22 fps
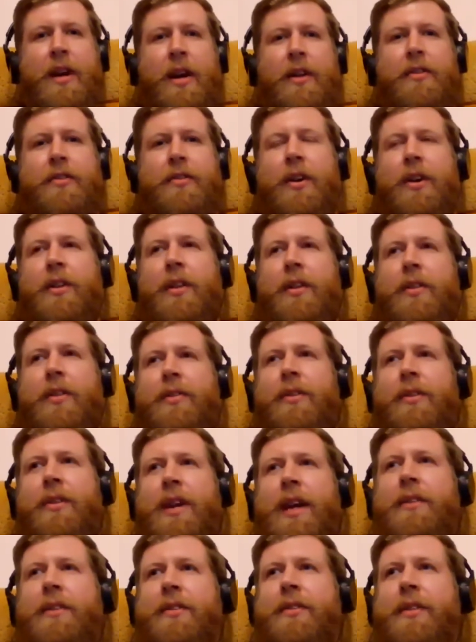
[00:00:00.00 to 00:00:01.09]
And so the
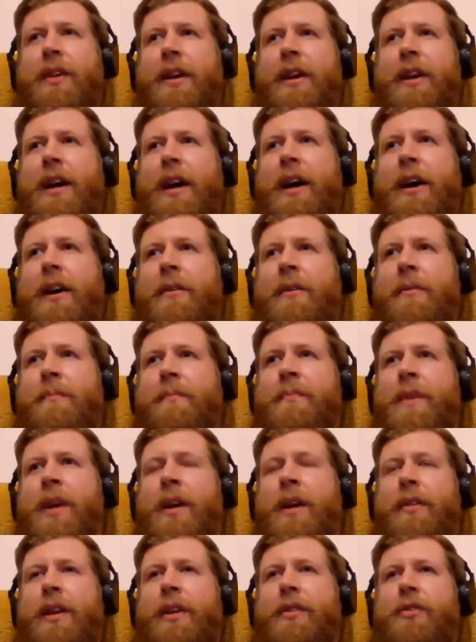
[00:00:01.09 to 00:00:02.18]
thought is that um,
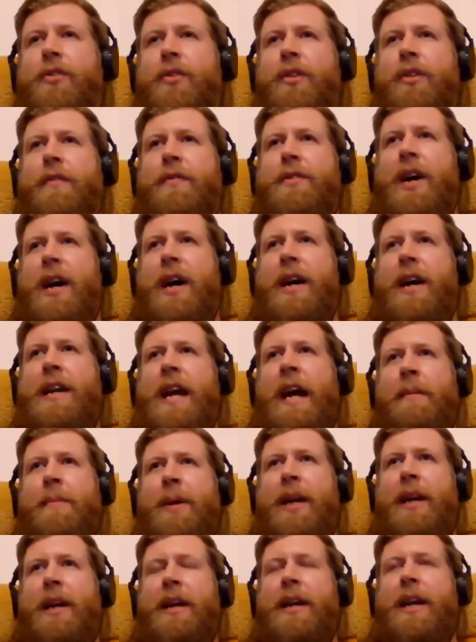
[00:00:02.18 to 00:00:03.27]
this sort of
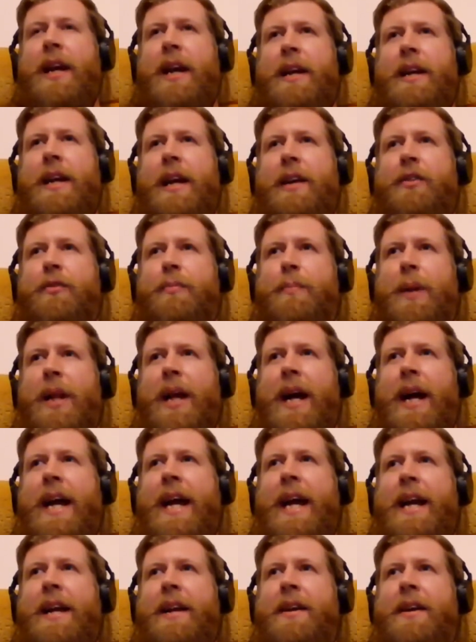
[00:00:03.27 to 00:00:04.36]
dynamic can
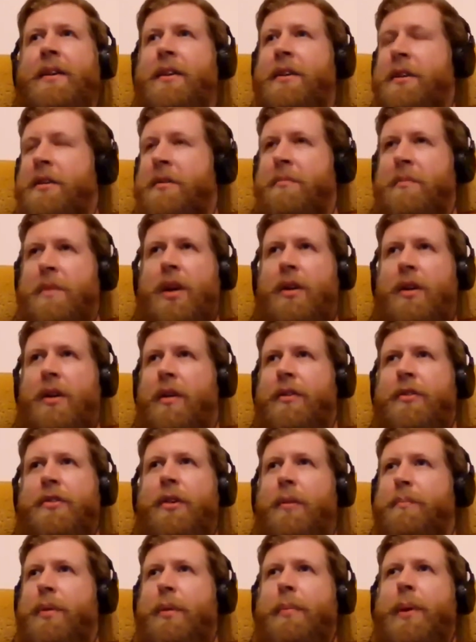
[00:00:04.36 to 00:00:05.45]
explain you know, it's
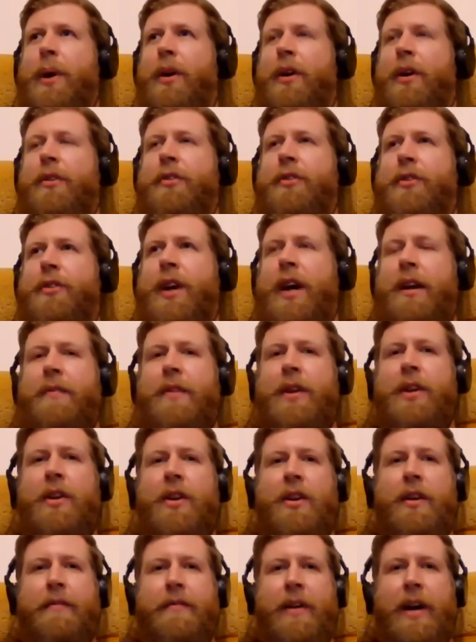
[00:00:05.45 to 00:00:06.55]
not proposed as kind of a
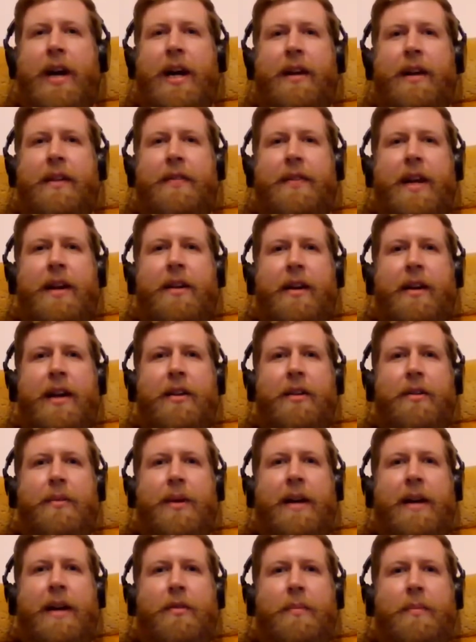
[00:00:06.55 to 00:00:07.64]
unifying theory or
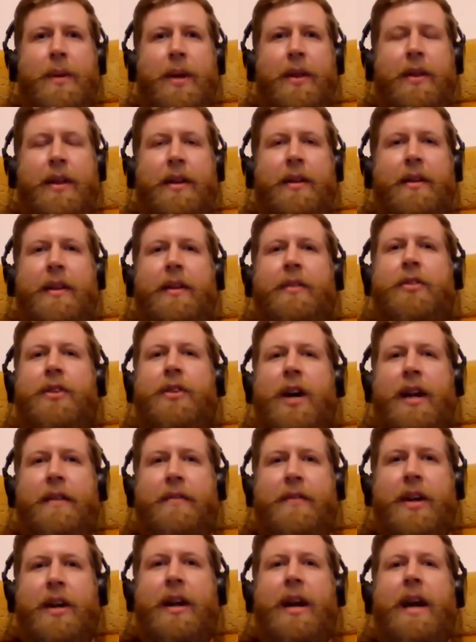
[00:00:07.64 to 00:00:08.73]
whatever, but that this
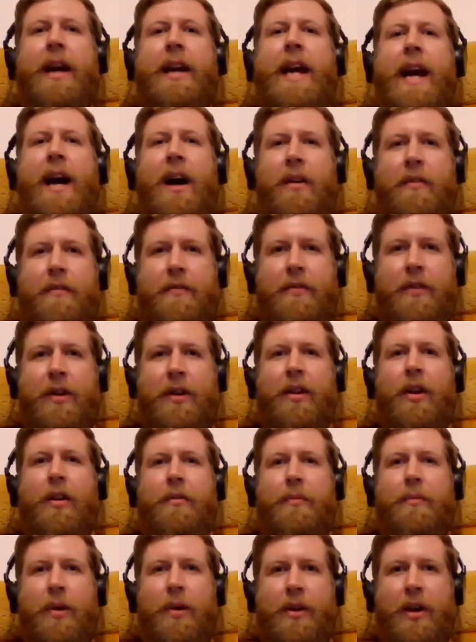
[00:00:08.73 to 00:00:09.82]
kind of can account for a
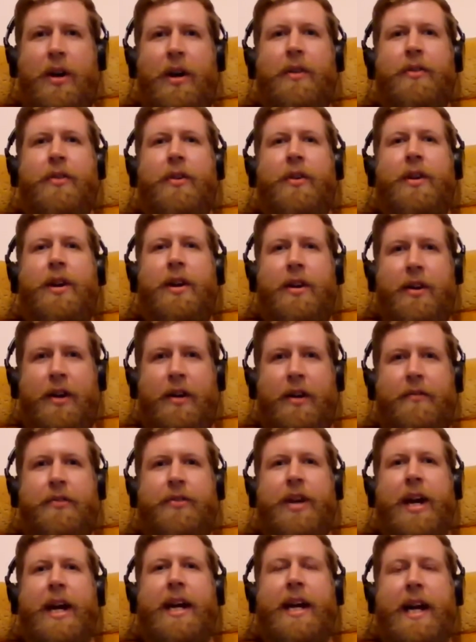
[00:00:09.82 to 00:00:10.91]
lot of what goes on in a lot of
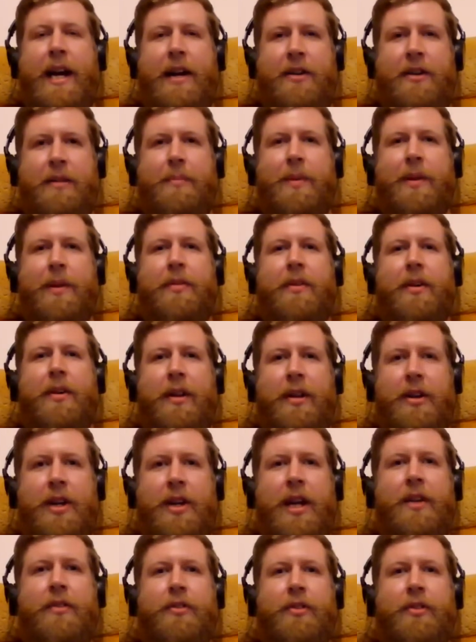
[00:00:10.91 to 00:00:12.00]
psychiatric
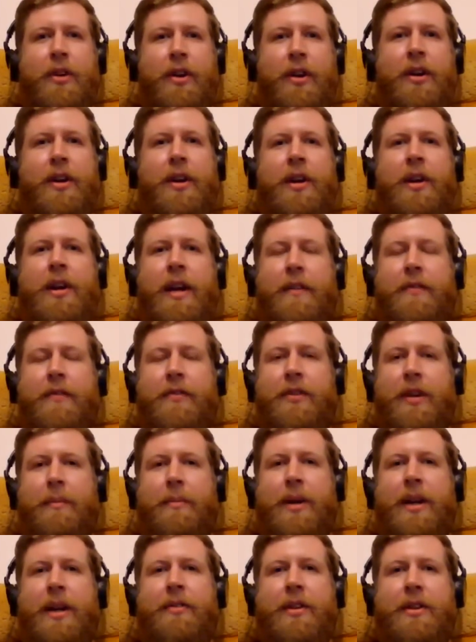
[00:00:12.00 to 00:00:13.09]
pathologies. So if
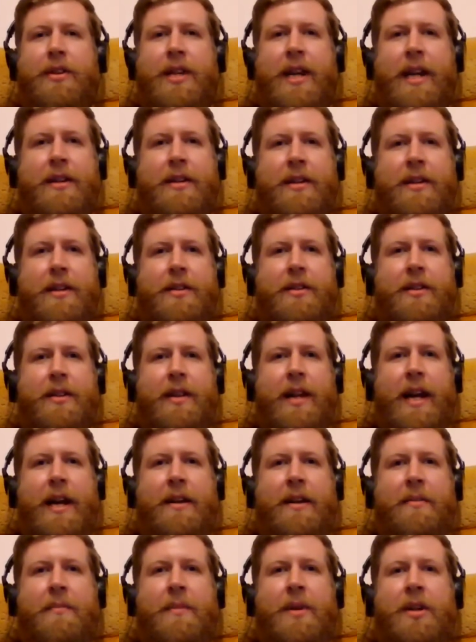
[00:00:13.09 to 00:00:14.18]
someone is addicted,
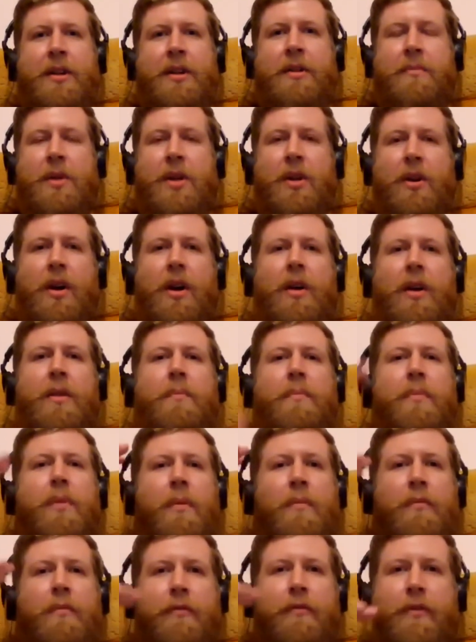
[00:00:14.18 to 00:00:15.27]
then, you know,
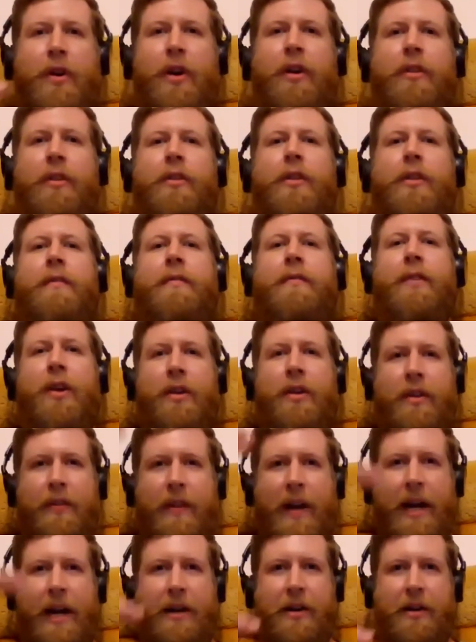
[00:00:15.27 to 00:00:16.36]
the further and further
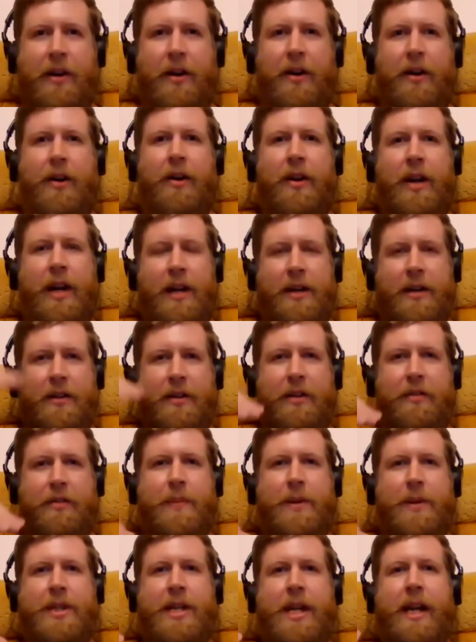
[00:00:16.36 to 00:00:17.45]
they go into
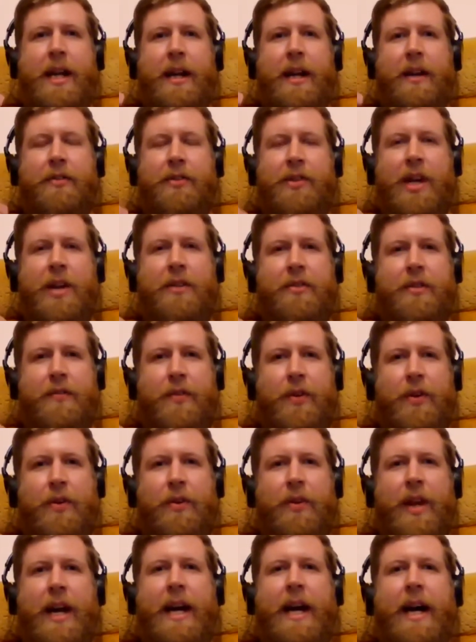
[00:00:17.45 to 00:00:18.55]
this particular sense of
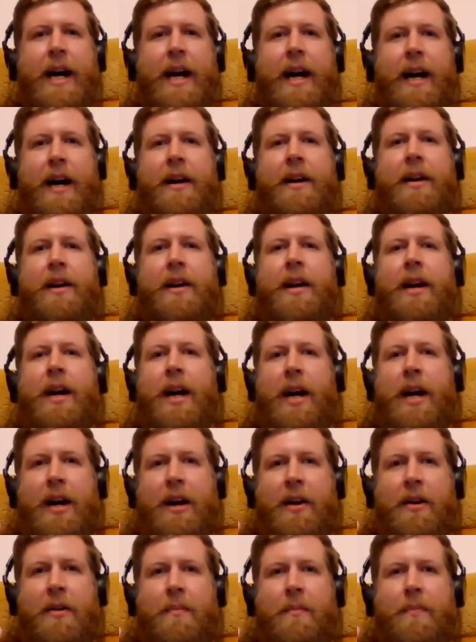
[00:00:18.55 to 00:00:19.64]
who they are,
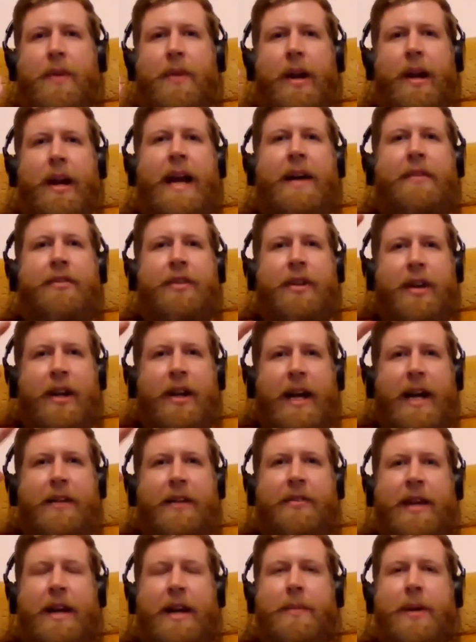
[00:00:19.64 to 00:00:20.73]
um, the less and
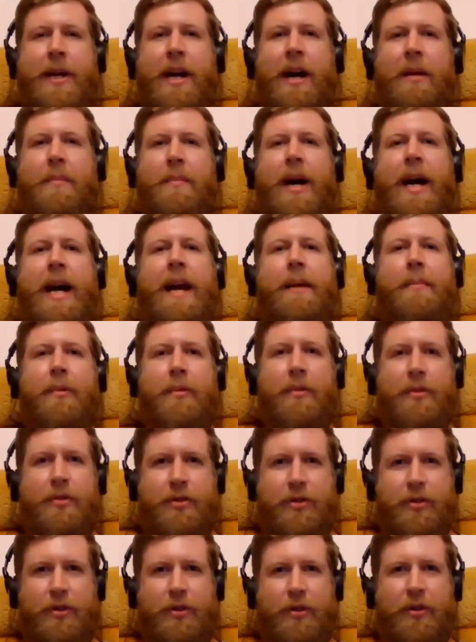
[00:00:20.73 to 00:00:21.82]
less they become able
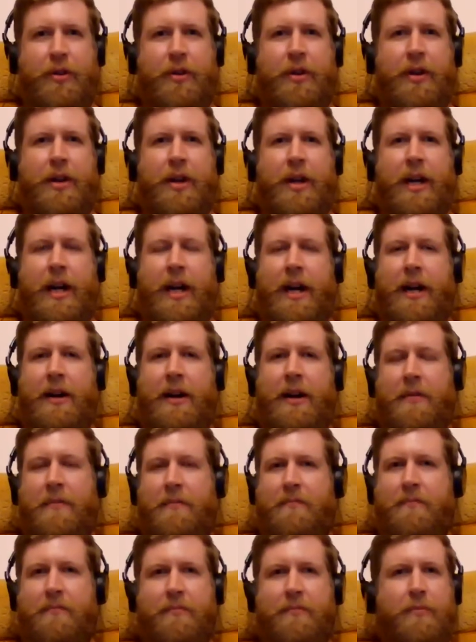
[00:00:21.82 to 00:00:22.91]
to
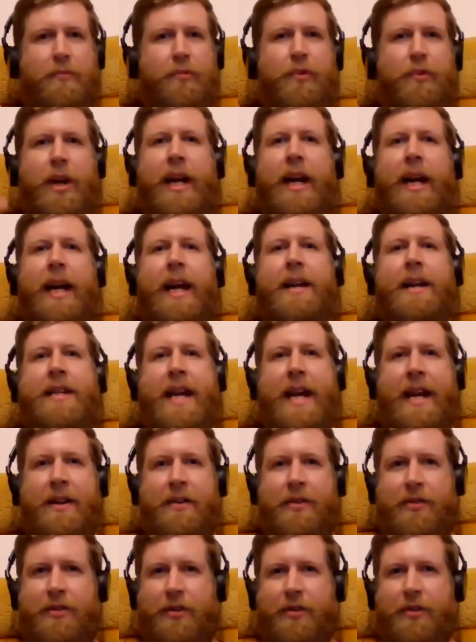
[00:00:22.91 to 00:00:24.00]
um, really
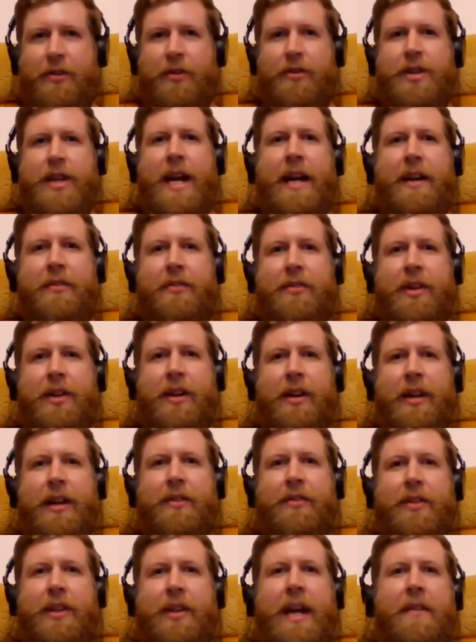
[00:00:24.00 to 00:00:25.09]
attend to or take
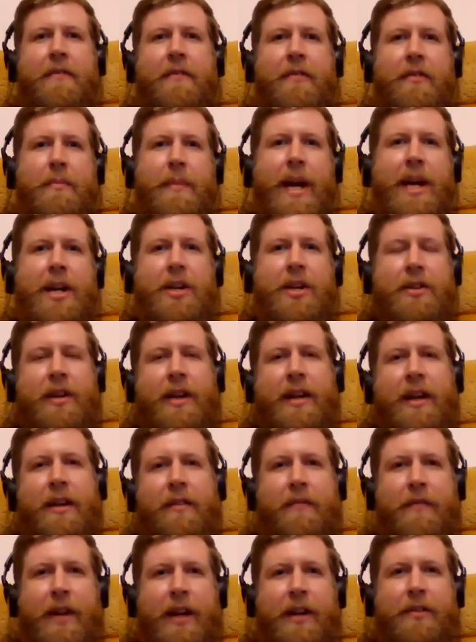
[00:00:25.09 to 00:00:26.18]
seriously information that
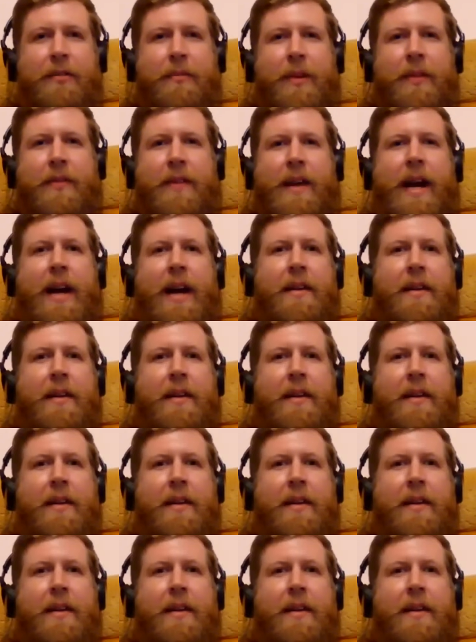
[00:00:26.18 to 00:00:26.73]
conflicts with that.